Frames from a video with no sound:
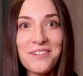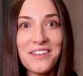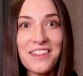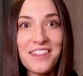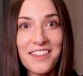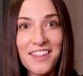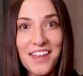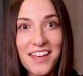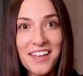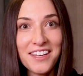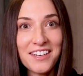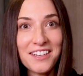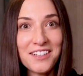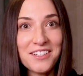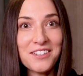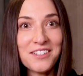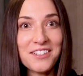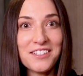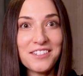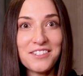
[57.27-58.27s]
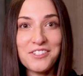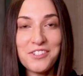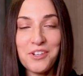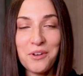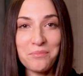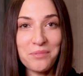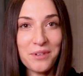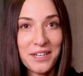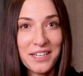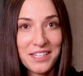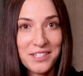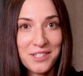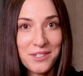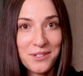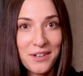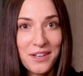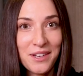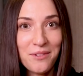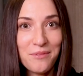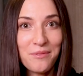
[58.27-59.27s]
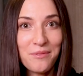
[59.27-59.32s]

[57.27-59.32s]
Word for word: We then jump right into it,